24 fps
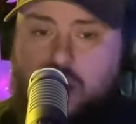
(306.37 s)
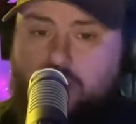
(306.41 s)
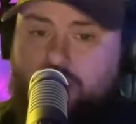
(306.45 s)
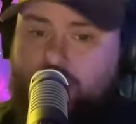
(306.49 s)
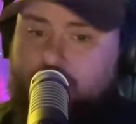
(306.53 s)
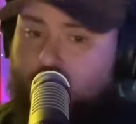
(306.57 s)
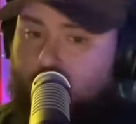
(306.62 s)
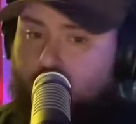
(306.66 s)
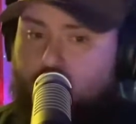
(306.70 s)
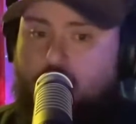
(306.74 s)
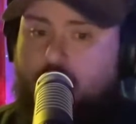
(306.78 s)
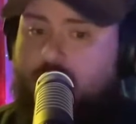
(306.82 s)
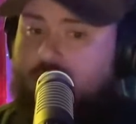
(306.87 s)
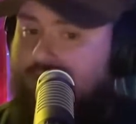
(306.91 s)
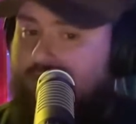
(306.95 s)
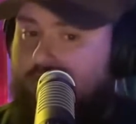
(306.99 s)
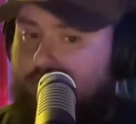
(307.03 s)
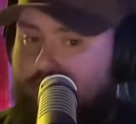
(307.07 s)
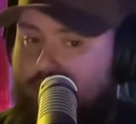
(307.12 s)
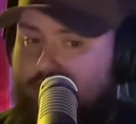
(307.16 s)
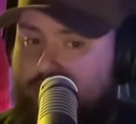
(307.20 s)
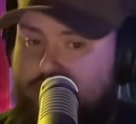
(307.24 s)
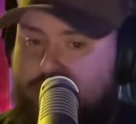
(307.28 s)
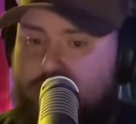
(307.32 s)
for whatever
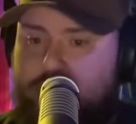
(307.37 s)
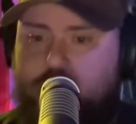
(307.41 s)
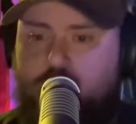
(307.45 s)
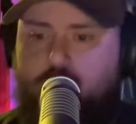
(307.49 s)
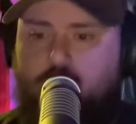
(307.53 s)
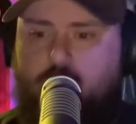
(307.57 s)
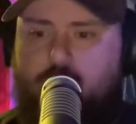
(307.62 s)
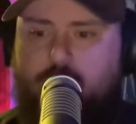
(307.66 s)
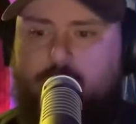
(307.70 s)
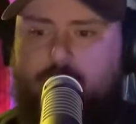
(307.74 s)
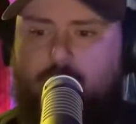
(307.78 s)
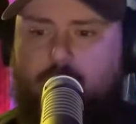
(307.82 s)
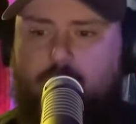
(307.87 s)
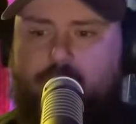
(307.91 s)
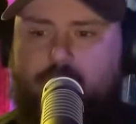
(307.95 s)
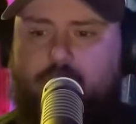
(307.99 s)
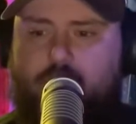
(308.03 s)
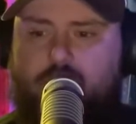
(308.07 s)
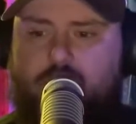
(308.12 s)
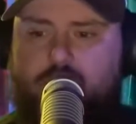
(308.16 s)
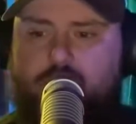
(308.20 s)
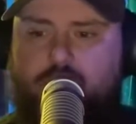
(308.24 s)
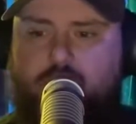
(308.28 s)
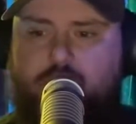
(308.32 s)
reason you want to burn
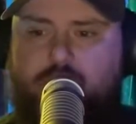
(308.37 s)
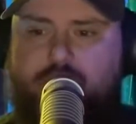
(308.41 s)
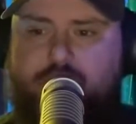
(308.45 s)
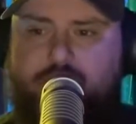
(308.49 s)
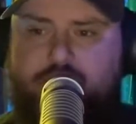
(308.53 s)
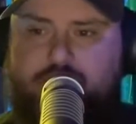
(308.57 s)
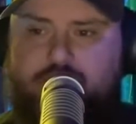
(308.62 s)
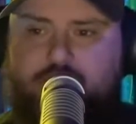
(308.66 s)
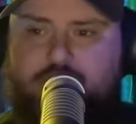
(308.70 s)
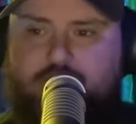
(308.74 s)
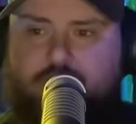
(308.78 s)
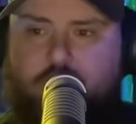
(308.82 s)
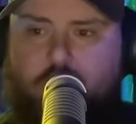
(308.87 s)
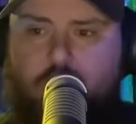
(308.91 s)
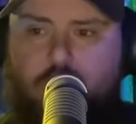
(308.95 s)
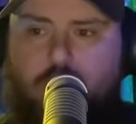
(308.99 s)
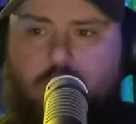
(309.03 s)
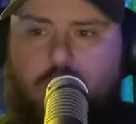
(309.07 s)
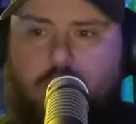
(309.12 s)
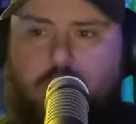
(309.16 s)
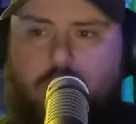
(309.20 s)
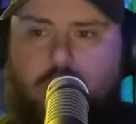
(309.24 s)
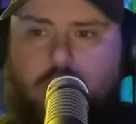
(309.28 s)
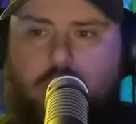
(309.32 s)
those bridges
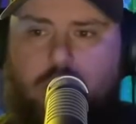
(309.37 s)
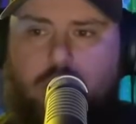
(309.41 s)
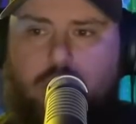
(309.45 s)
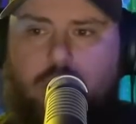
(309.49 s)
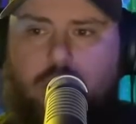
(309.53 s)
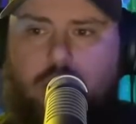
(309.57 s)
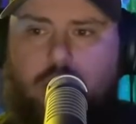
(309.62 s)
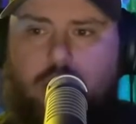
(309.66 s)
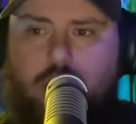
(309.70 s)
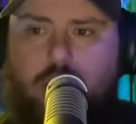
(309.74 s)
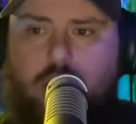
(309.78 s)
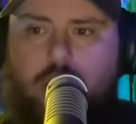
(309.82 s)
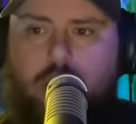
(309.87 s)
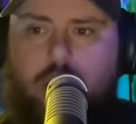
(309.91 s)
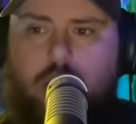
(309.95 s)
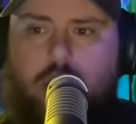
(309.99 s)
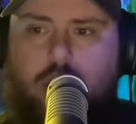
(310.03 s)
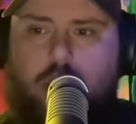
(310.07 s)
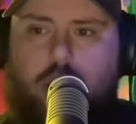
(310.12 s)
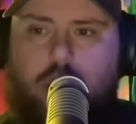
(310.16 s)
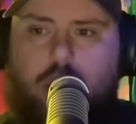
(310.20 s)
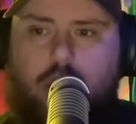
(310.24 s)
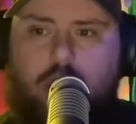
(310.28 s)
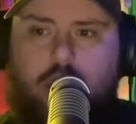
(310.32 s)
for,
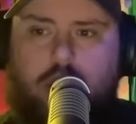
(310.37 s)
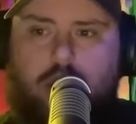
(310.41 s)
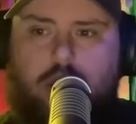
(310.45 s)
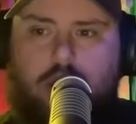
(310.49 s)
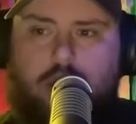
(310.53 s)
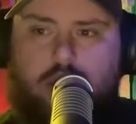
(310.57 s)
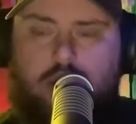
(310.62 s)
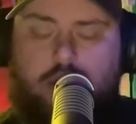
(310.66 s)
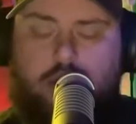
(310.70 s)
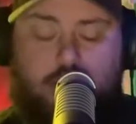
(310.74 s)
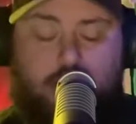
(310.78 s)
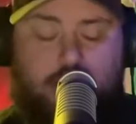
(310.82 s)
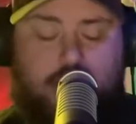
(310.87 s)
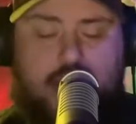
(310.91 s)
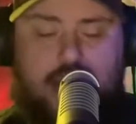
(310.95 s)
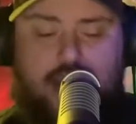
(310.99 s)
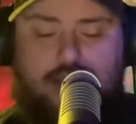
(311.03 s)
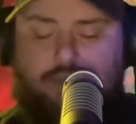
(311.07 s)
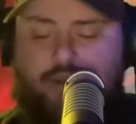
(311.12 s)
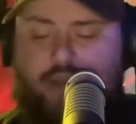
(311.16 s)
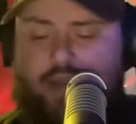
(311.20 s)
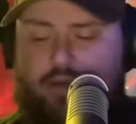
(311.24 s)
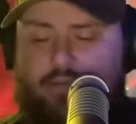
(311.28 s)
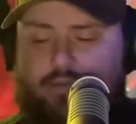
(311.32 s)
you got
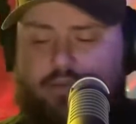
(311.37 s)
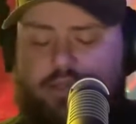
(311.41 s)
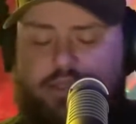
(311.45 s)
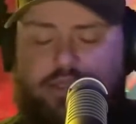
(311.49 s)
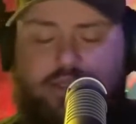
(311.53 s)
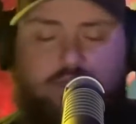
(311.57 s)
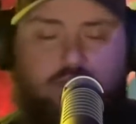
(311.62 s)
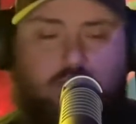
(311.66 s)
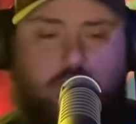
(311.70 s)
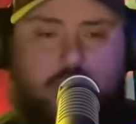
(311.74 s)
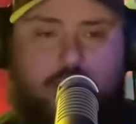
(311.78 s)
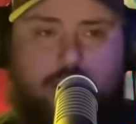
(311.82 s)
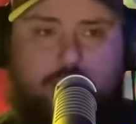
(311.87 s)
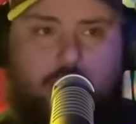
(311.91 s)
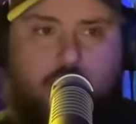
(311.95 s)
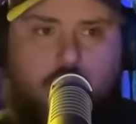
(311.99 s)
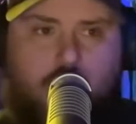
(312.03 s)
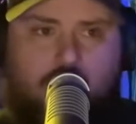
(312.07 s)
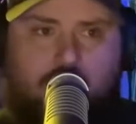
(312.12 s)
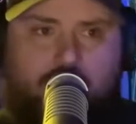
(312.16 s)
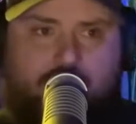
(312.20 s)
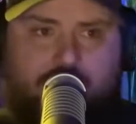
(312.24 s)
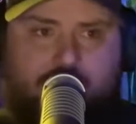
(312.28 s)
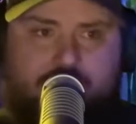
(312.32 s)
to be able to swim,
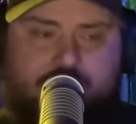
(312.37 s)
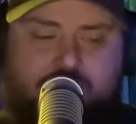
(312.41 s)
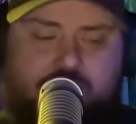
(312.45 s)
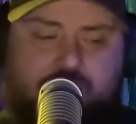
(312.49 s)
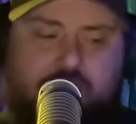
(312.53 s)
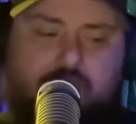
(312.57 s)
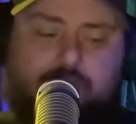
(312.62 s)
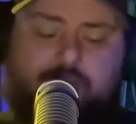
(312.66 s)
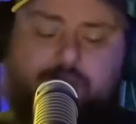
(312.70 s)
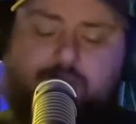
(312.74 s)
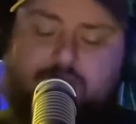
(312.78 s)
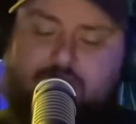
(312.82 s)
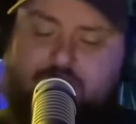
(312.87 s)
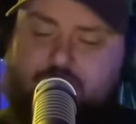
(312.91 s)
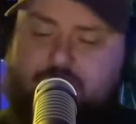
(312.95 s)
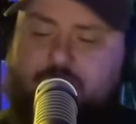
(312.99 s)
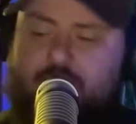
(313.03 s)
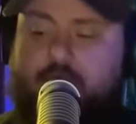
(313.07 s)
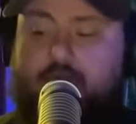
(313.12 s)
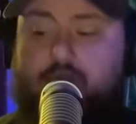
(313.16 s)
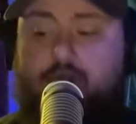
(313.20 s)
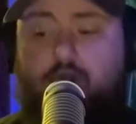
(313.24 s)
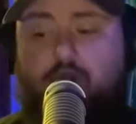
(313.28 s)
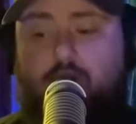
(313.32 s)
obviously,
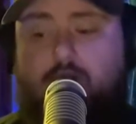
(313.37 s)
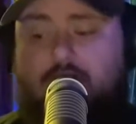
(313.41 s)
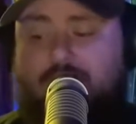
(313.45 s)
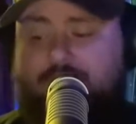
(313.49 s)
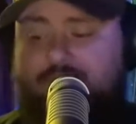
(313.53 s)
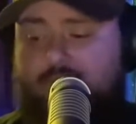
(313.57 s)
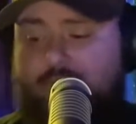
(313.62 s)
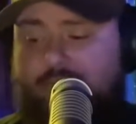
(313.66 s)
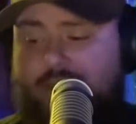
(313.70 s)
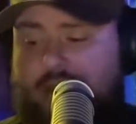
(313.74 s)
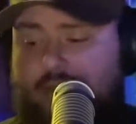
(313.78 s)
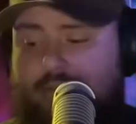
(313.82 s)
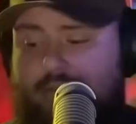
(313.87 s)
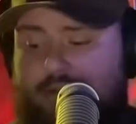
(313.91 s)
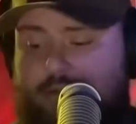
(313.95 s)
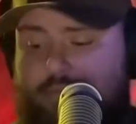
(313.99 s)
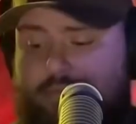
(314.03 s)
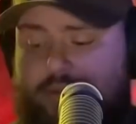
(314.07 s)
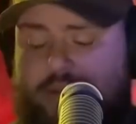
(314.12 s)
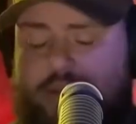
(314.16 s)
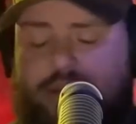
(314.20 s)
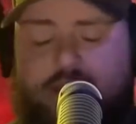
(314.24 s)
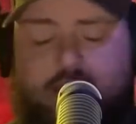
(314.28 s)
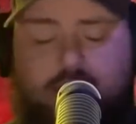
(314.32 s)
meaning you have to be able to
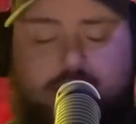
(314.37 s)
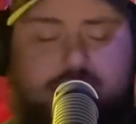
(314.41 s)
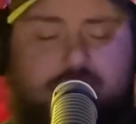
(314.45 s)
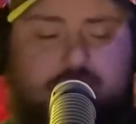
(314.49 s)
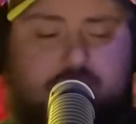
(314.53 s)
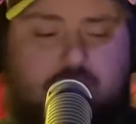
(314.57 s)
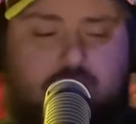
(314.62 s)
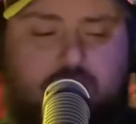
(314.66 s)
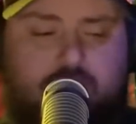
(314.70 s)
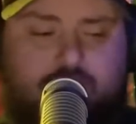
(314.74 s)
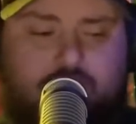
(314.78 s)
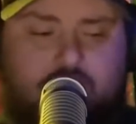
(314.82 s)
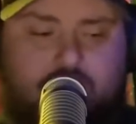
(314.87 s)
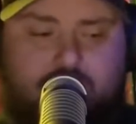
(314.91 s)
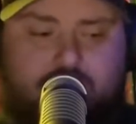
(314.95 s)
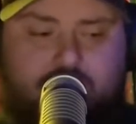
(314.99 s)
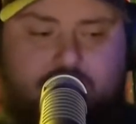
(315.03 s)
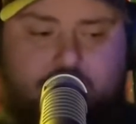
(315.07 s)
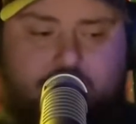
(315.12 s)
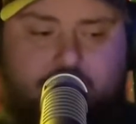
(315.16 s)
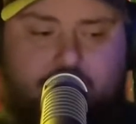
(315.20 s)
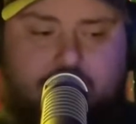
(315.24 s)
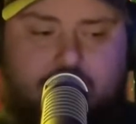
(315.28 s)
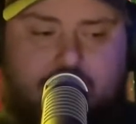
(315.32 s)
pick yourself up
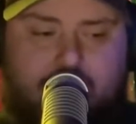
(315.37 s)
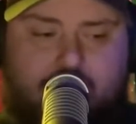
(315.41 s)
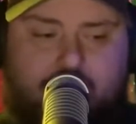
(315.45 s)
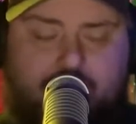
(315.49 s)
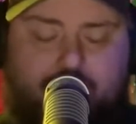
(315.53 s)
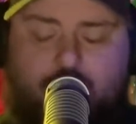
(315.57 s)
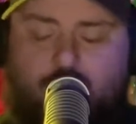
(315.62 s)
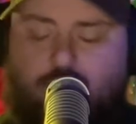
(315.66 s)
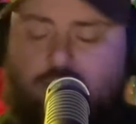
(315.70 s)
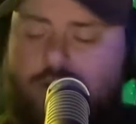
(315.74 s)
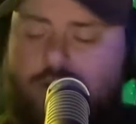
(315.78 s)
from that for